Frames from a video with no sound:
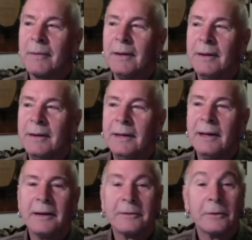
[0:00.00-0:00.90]

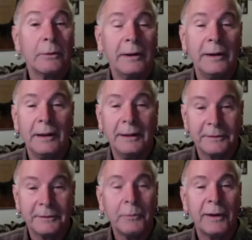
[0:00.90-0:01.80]
Yeah. So in
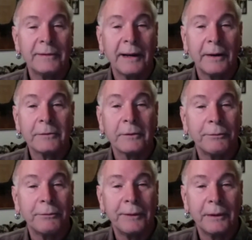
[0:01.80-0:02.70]
some ways, I
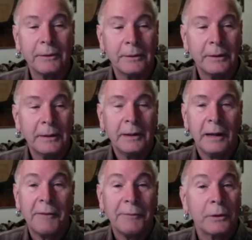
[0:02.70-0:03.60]
feel
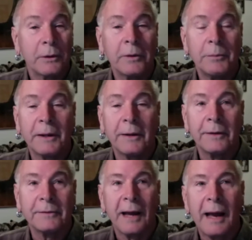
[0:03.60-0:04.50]
good,
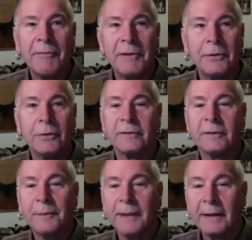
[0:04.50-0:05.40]
because I've endured
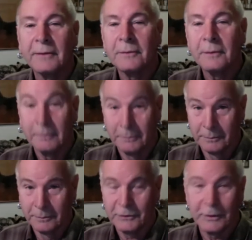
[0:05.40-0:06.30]
some of that
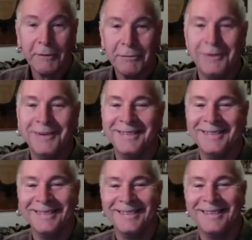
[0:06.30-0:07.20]
stuff.
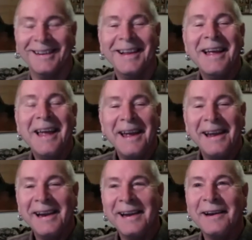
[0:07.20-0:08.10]
Yeah.
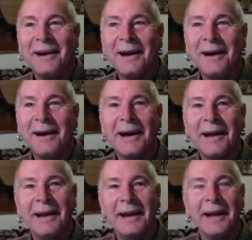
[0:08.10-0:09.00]

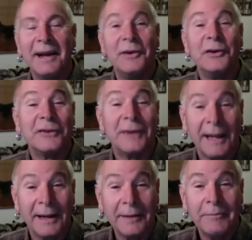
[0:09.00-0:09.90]
and I
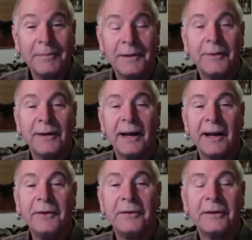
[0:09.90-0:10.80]
understand it, and I
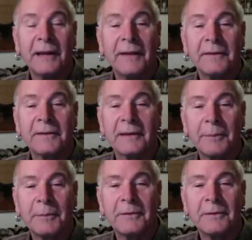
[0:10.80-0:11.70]
understand the
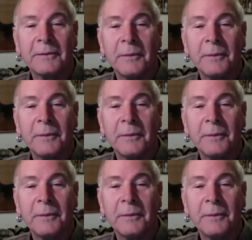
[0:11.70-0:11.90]
skepticism.